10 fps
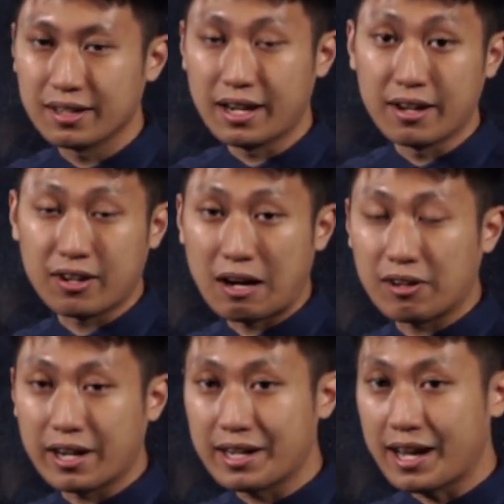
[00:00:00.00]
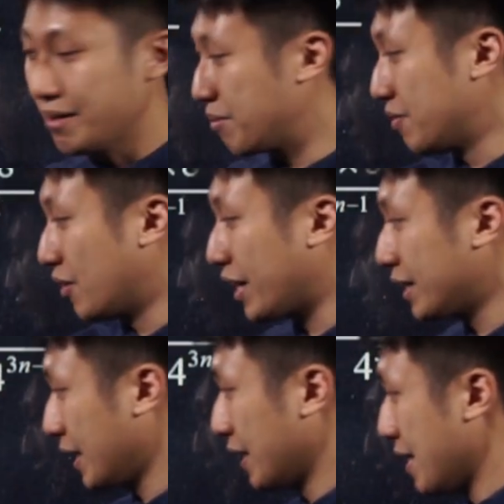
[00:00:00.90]
then you calculate that before
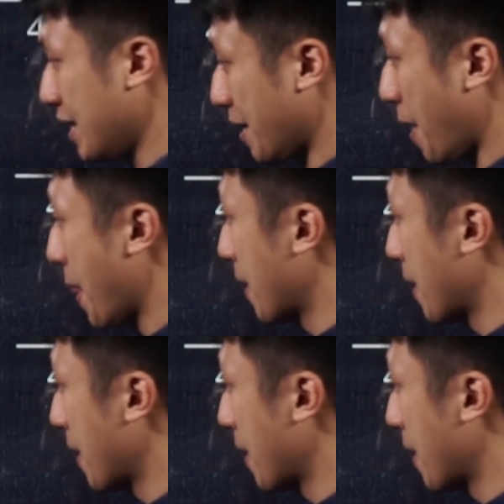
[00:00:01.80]
writing it in.